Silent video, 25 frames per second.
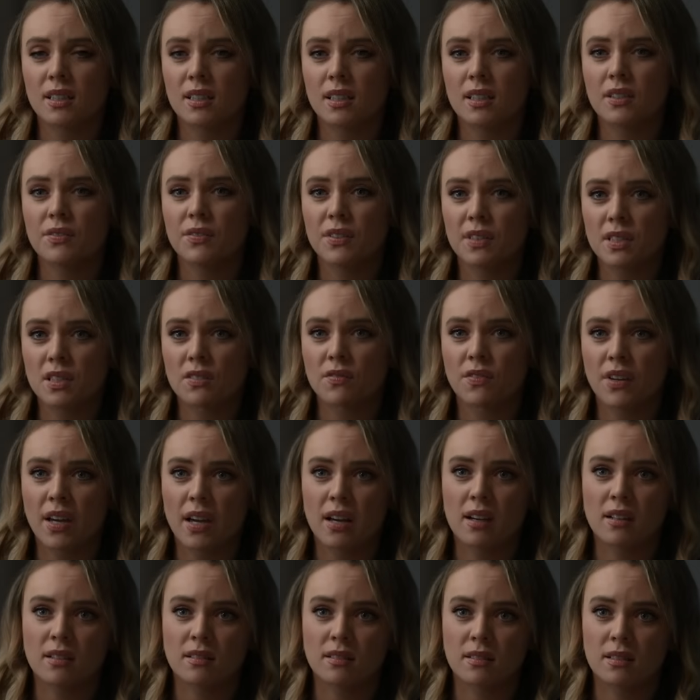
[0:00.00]
If it's
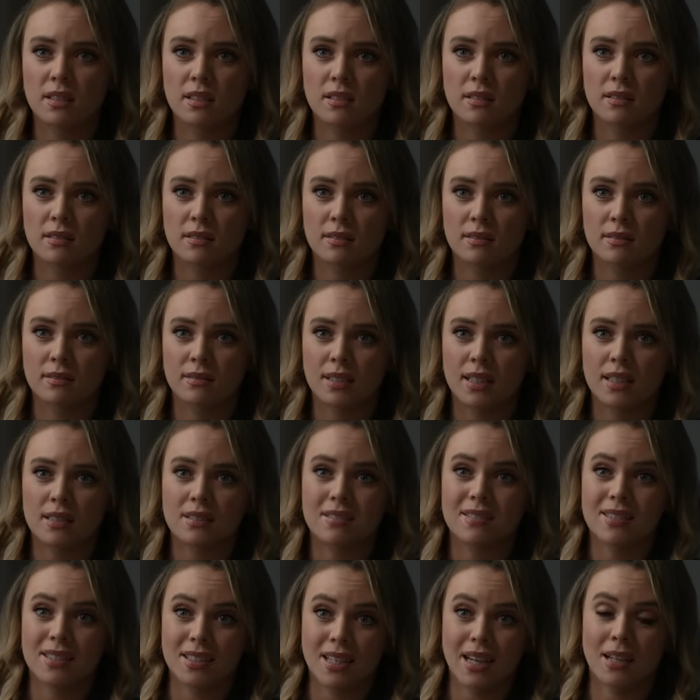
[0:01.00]
found
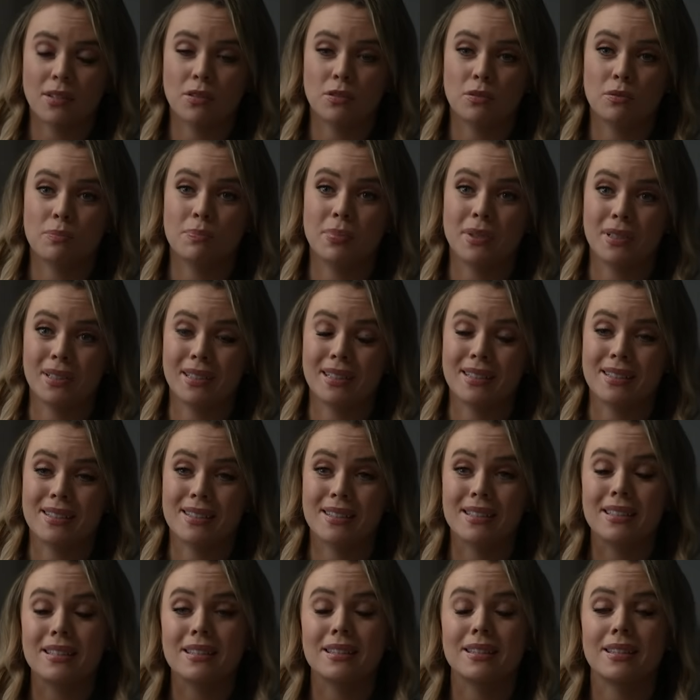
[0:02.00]
that Daniel Billings
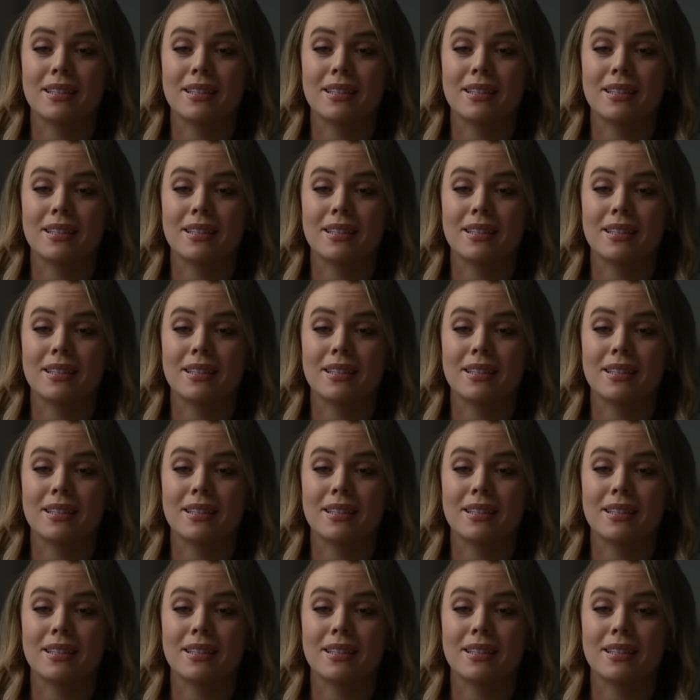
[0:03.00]
did